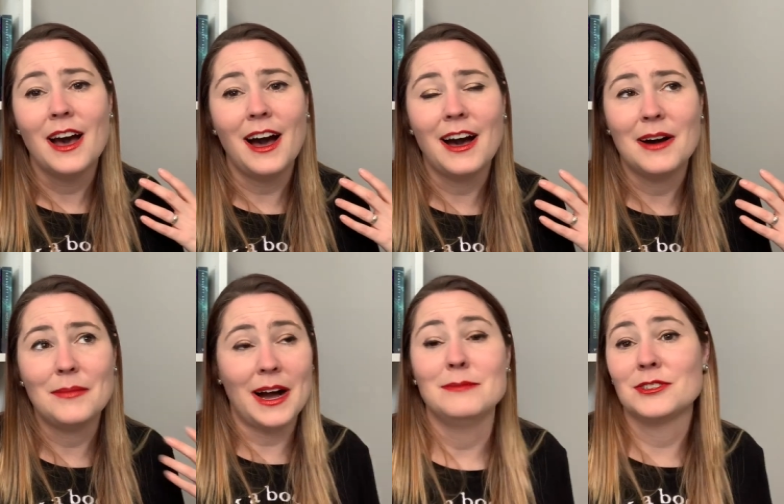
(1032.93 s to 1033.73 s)

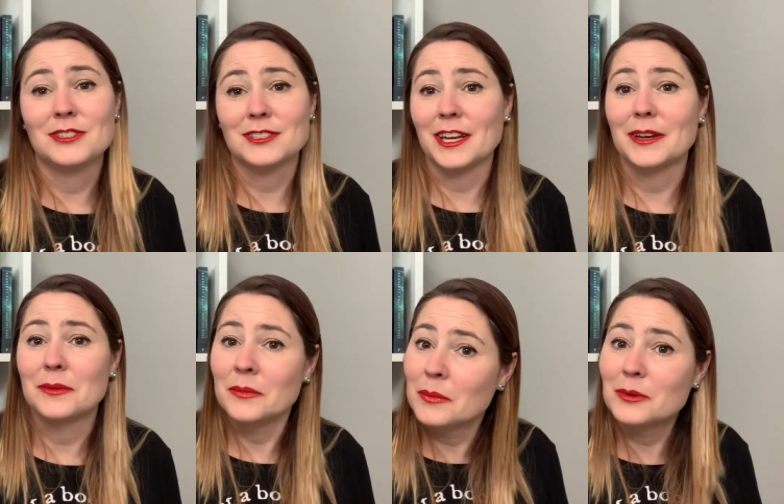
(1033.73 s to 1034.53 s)
I'm just excited
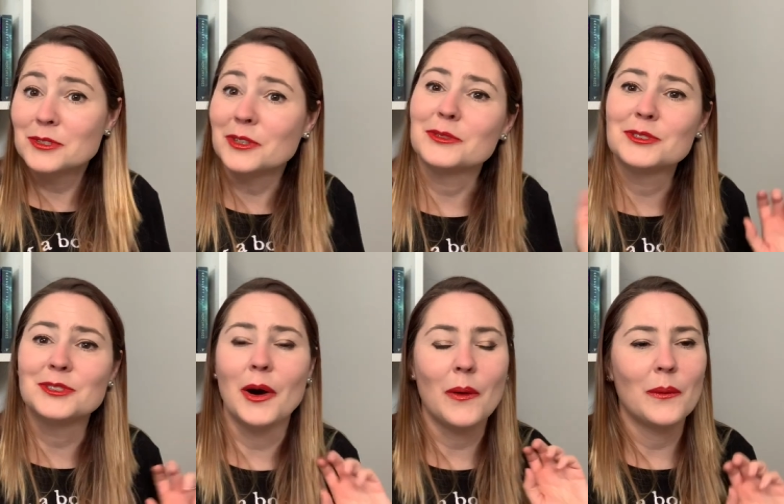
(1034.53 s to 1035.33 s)
when people do.
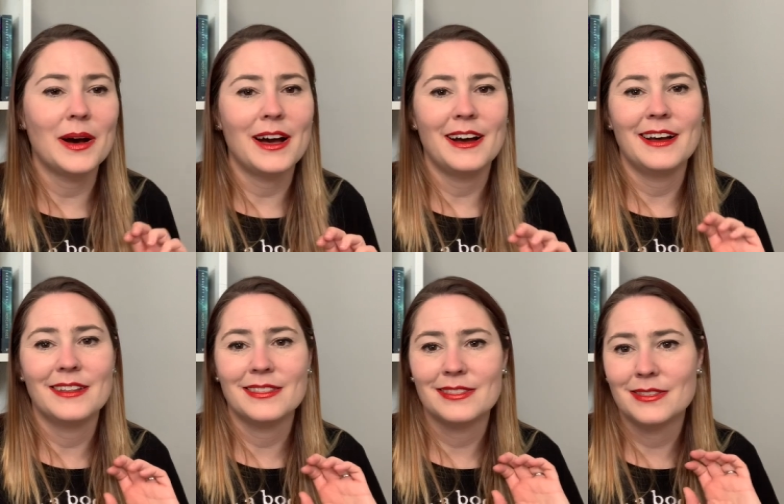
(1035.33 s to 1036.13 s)
So
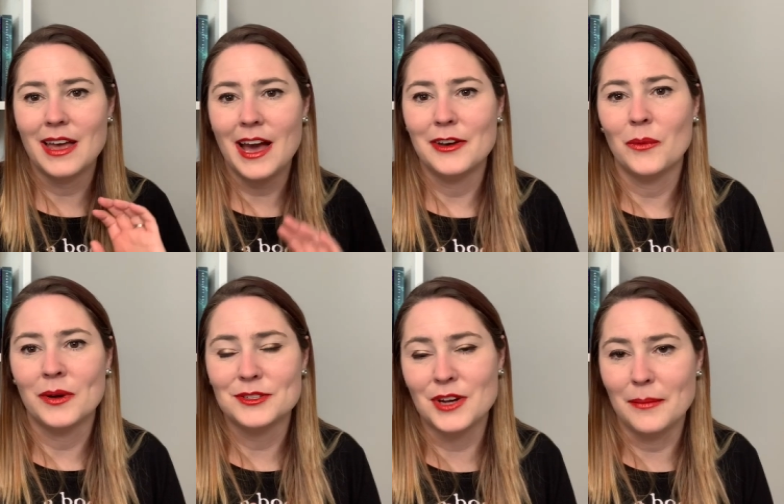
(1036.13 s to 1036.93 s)
I don't
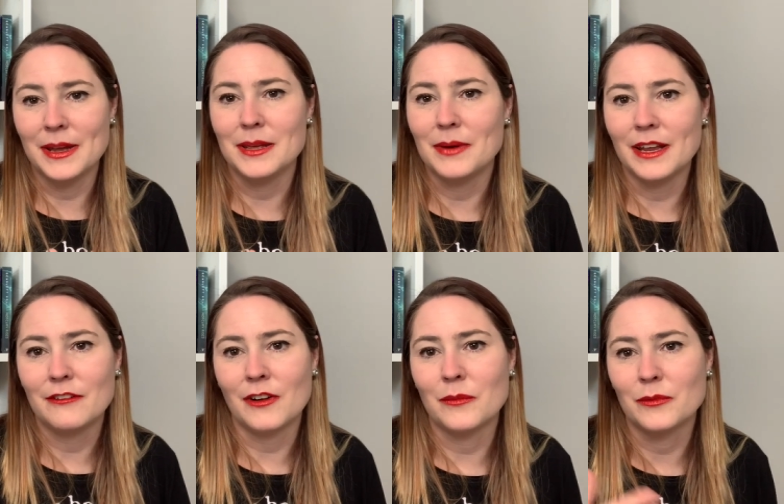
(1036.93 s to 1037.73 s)
want to stop anybody
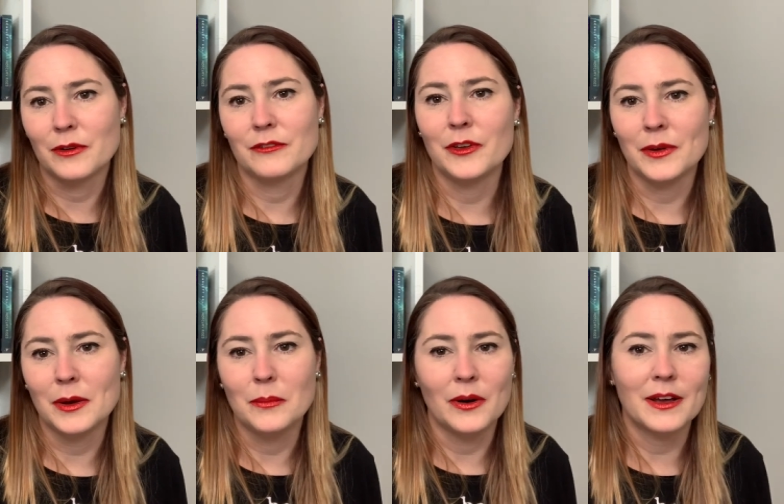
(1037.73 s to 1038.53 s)
from reviewing
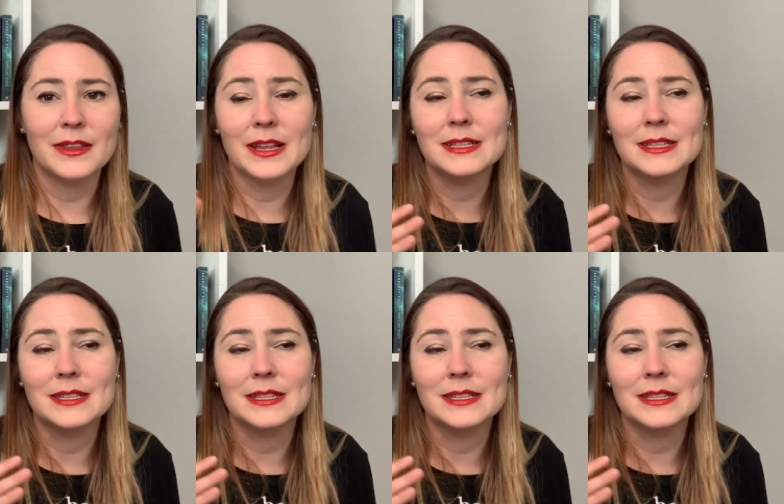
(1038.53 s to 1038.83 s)
a book.